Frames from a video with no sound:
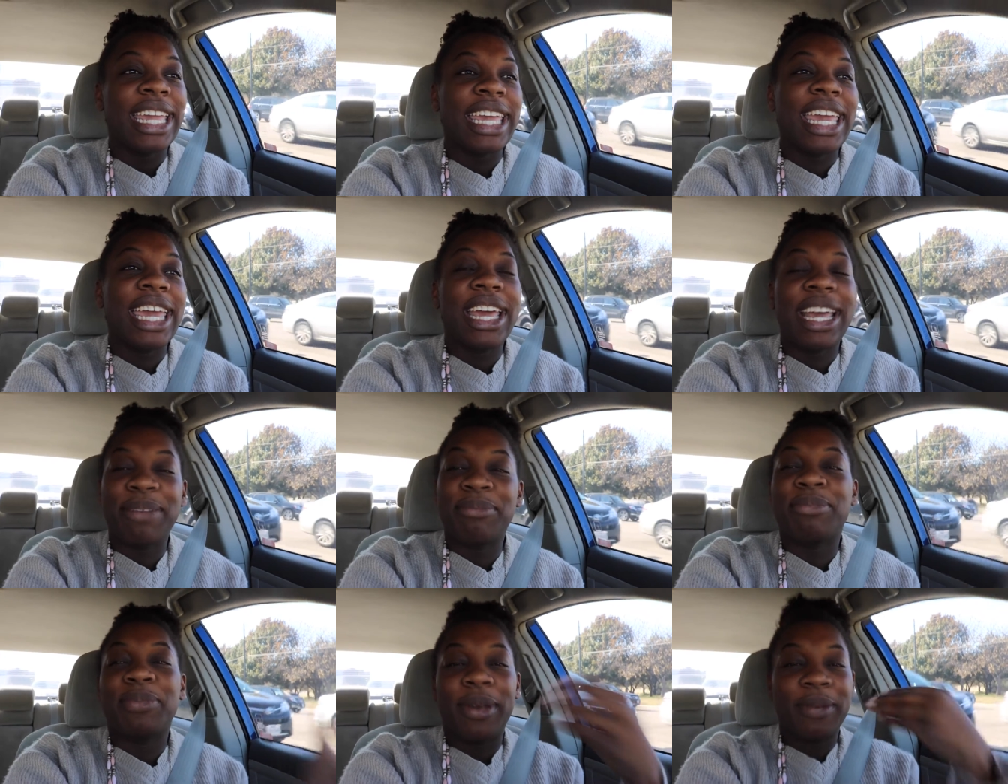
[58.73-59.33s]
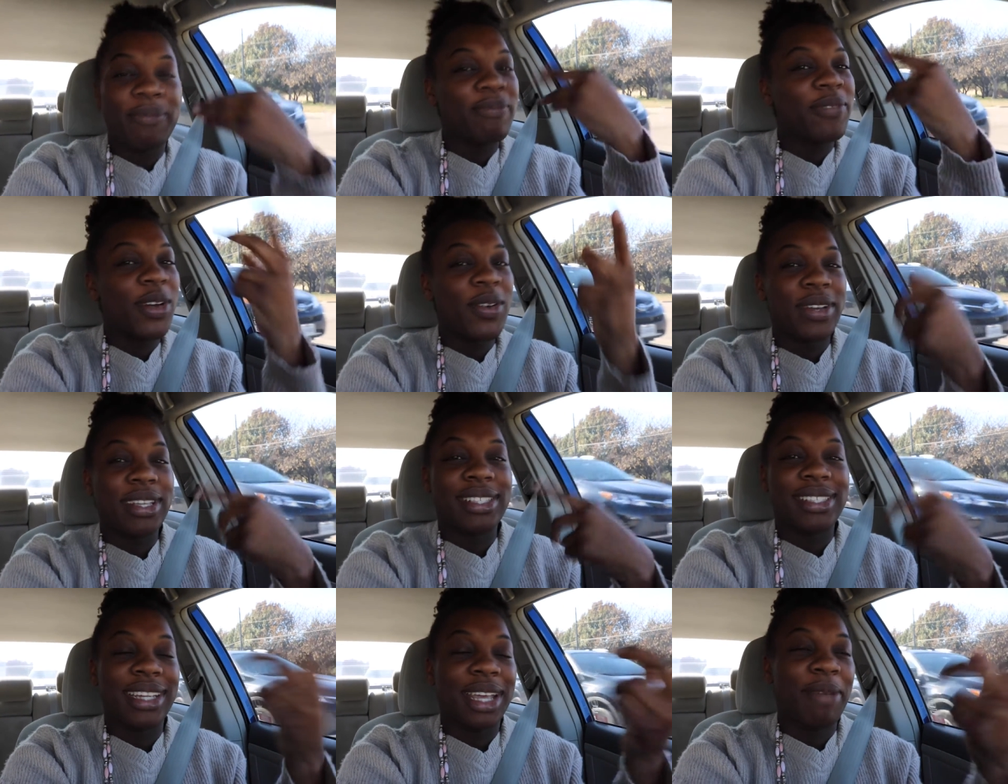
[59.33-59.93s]
can't I'm, I'm
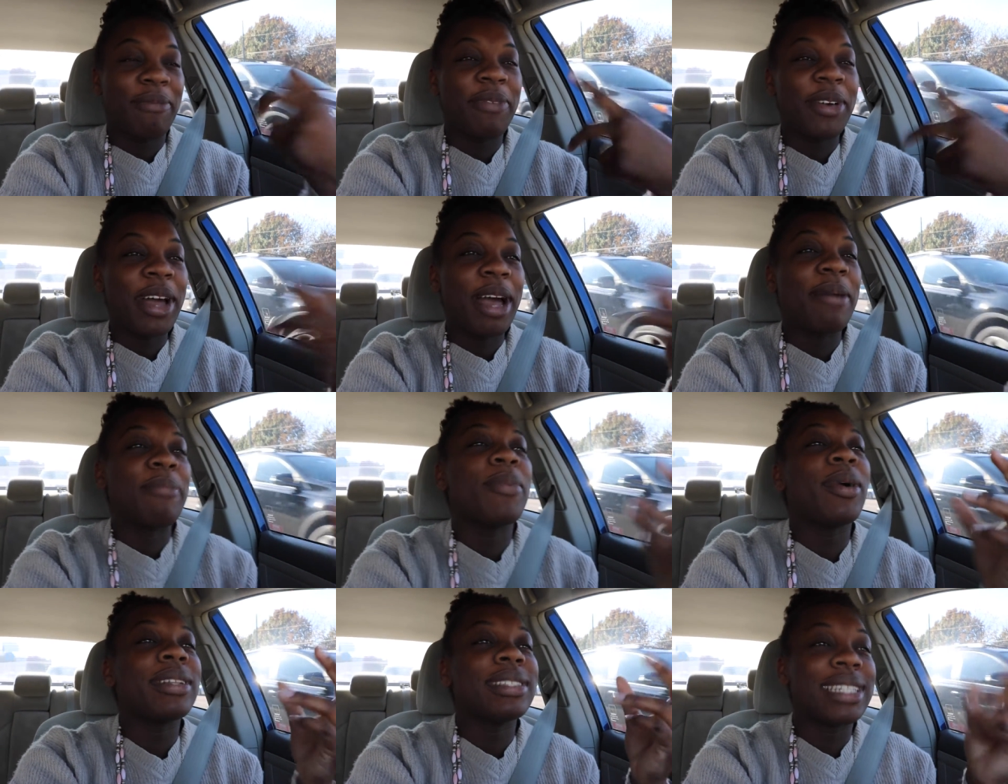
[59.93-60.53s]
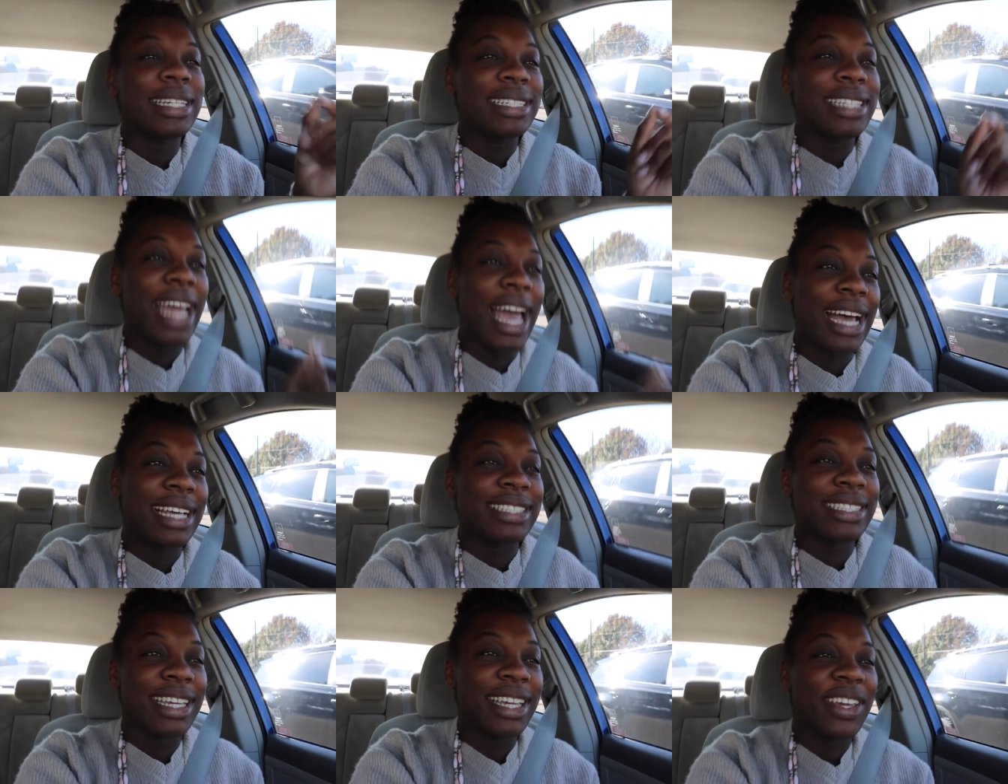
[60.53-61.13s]
focusing I'm fo
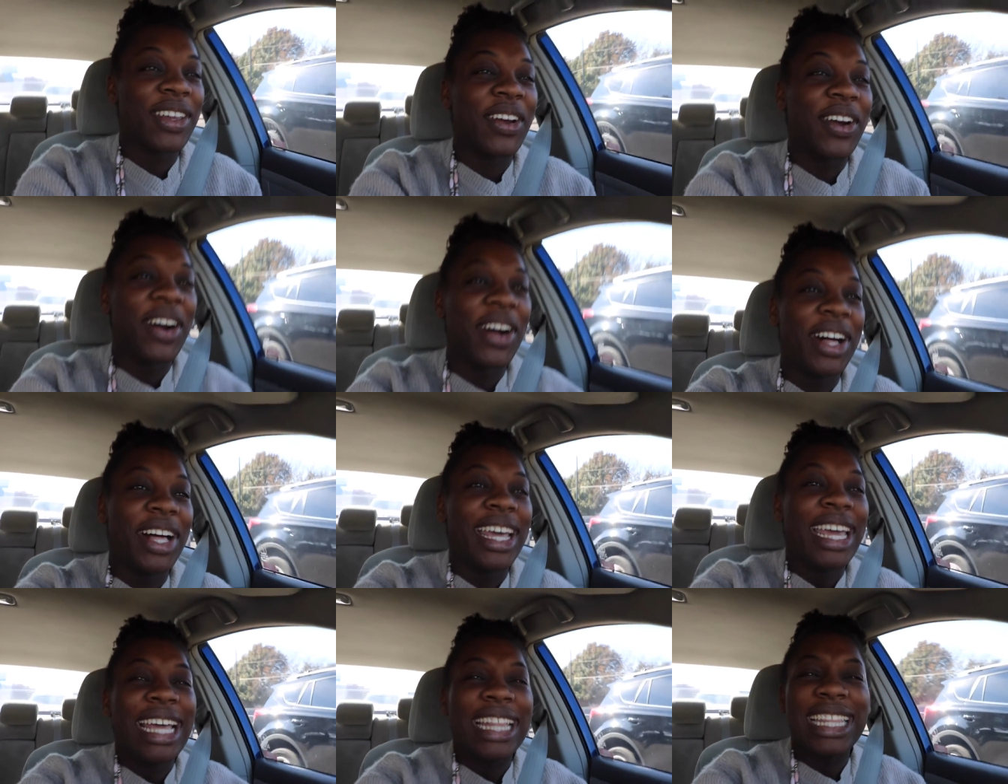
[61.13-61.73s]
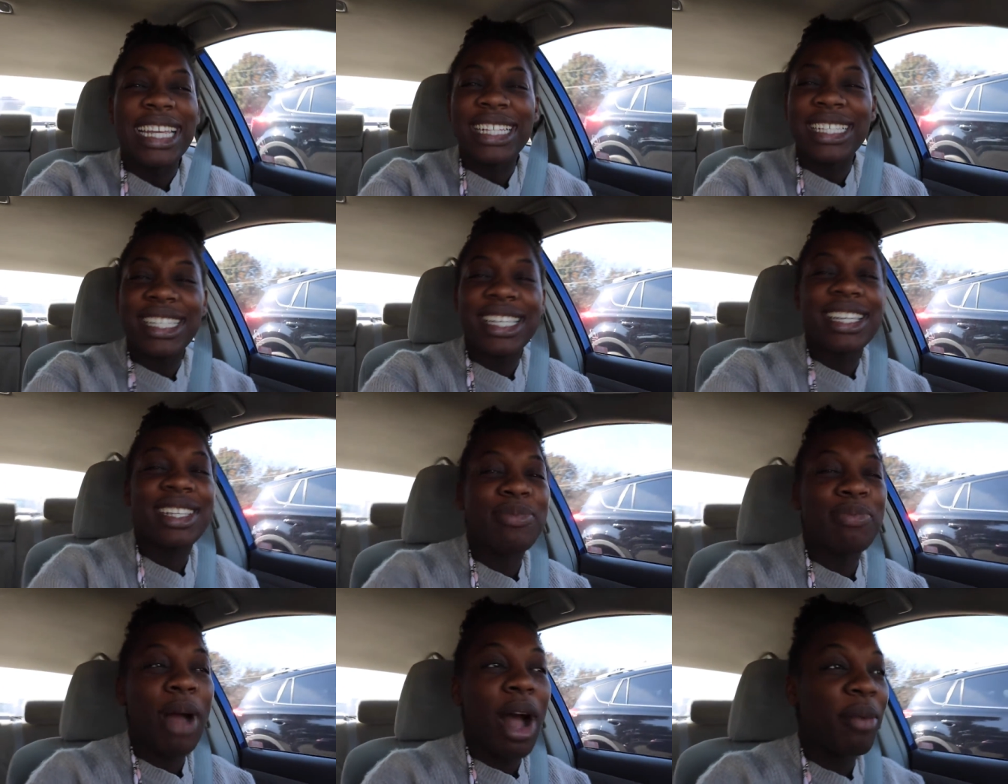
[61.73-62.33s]
multitasking y'all this
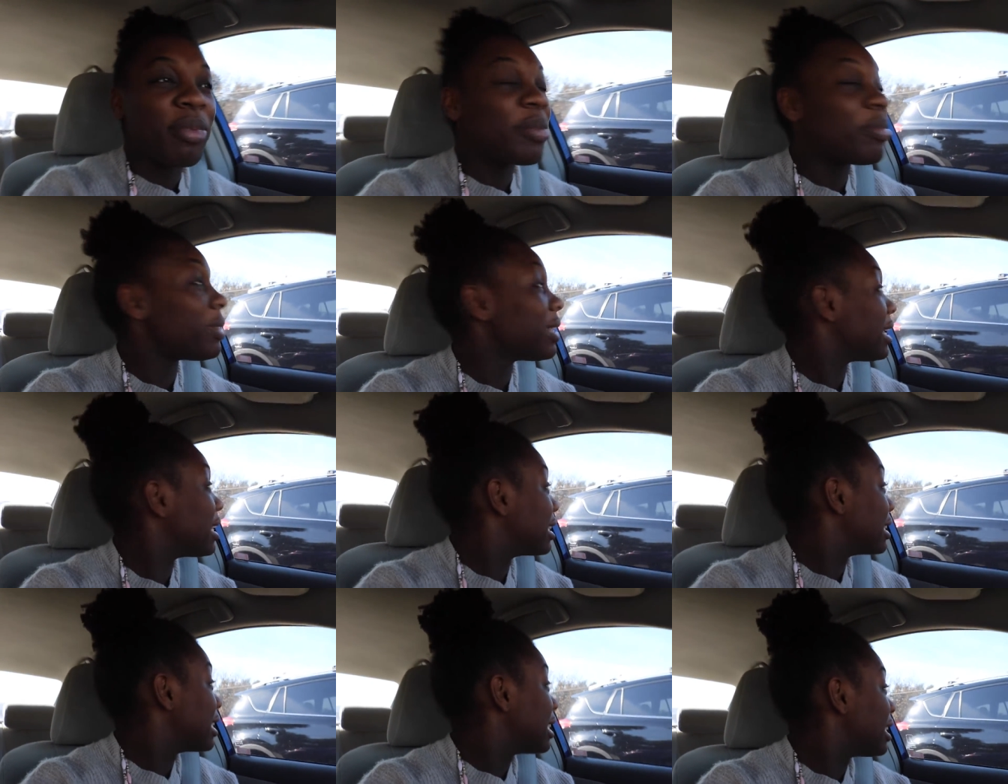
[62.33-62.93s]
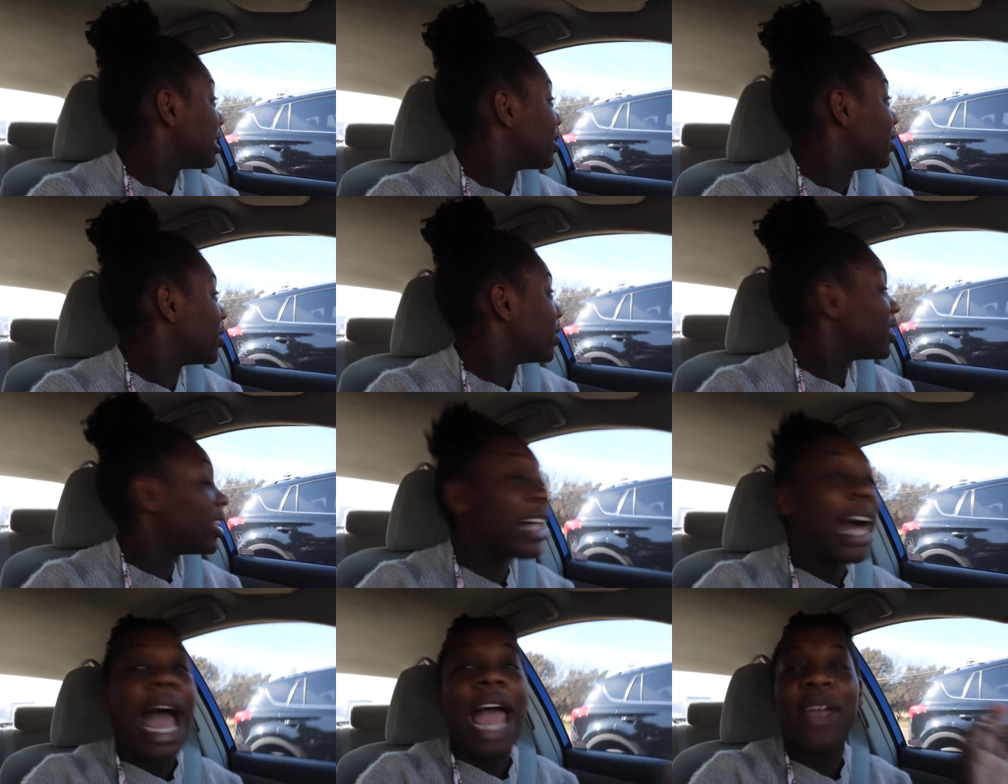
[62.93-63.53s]
is probably
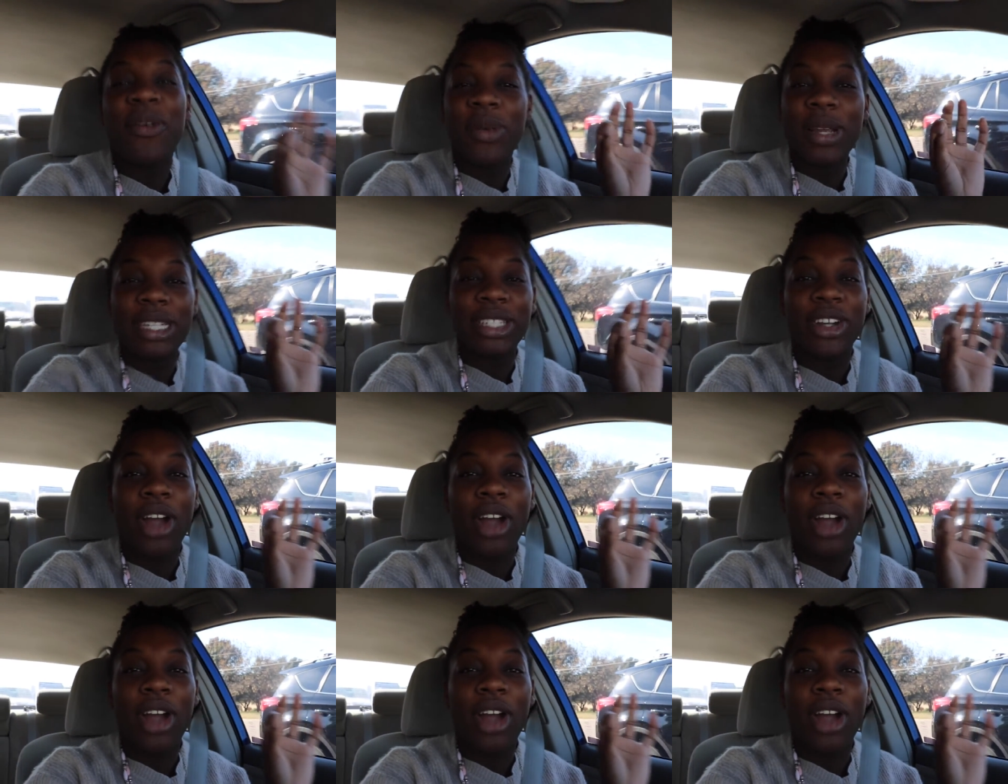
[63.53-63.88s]
illegal I wish